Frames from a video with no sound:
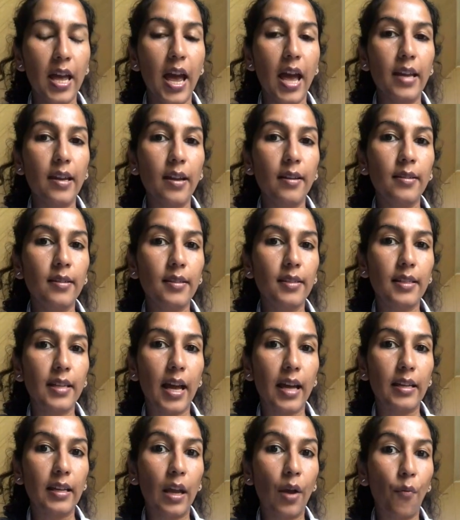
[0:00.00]
and
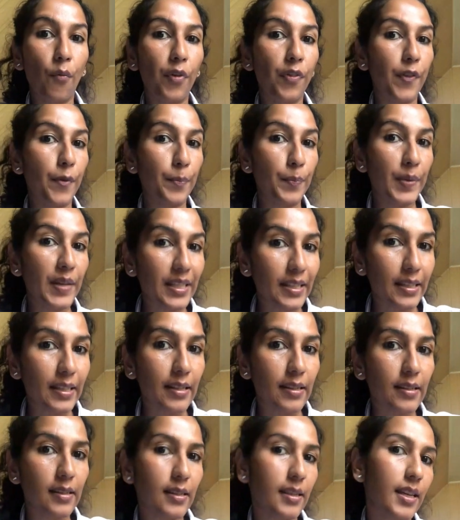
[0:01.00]
understanding what the
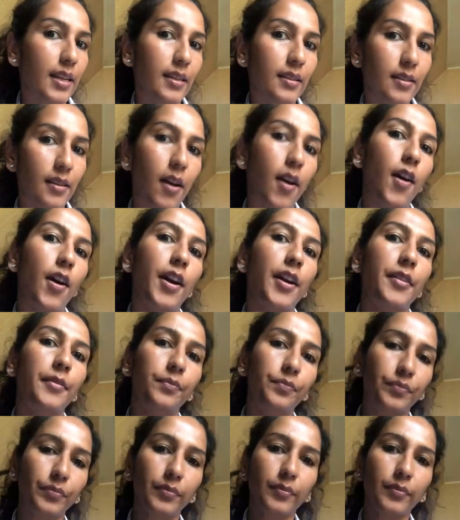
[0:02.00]
business needs are.